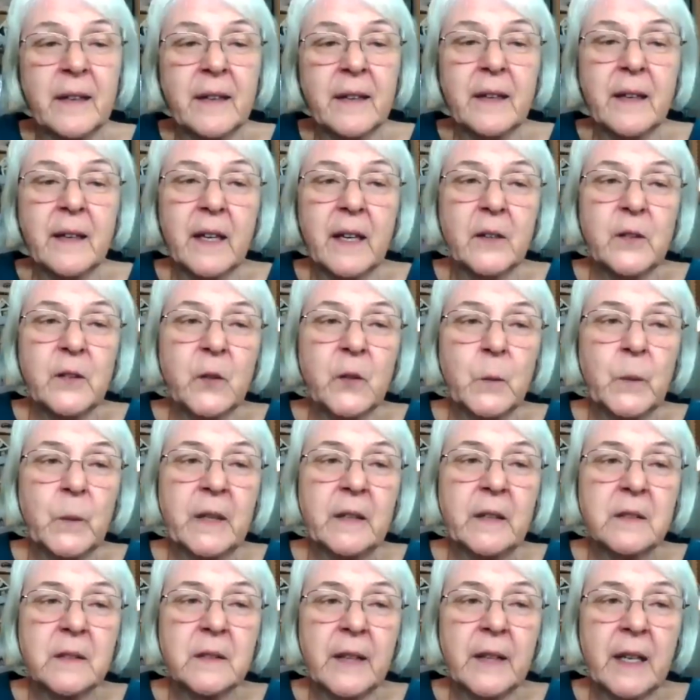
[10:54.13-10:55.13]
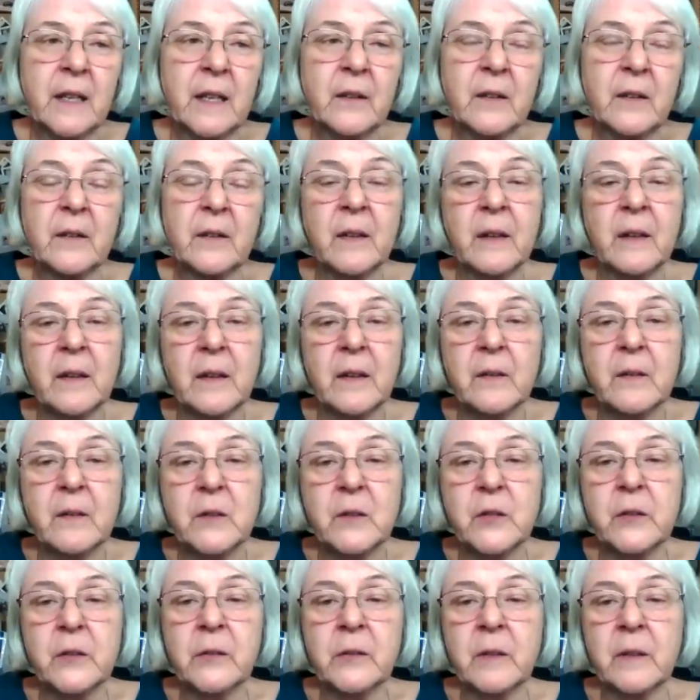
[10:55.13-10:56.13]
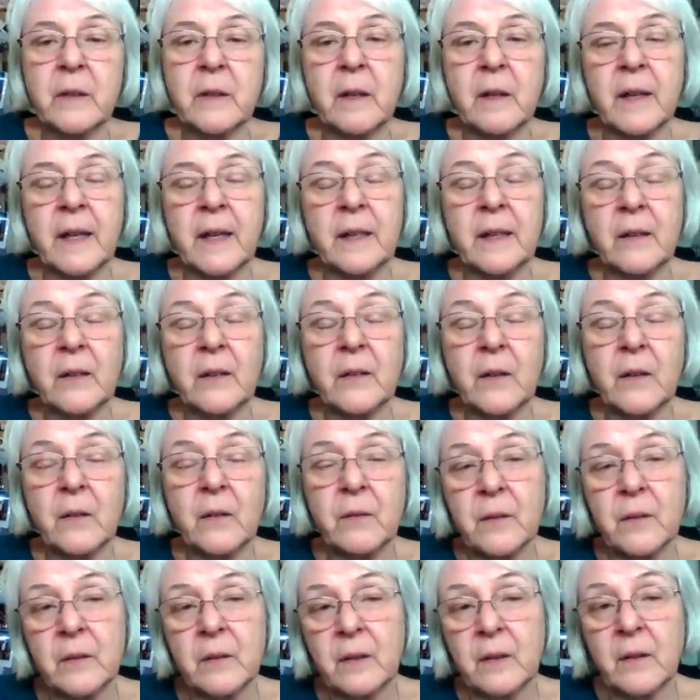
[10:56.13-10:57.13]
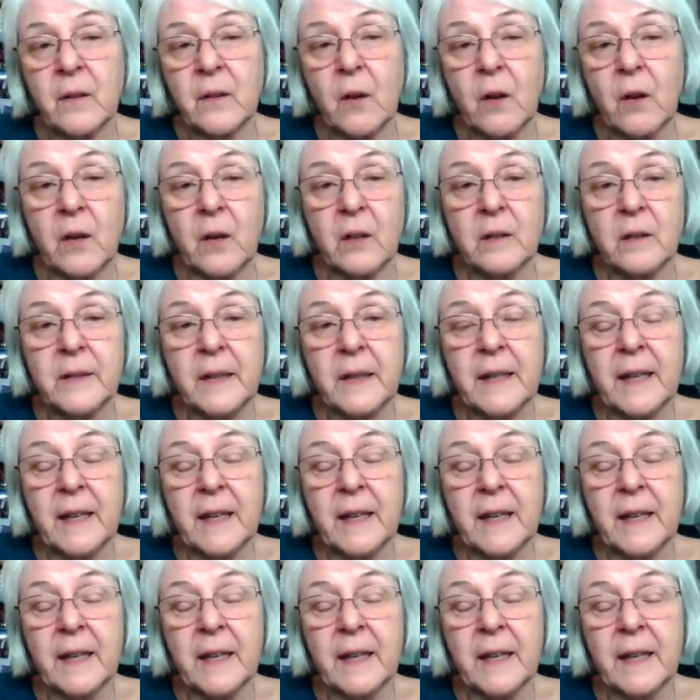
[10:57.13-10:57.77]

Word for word: And two weeks later, the junior high in Silverton called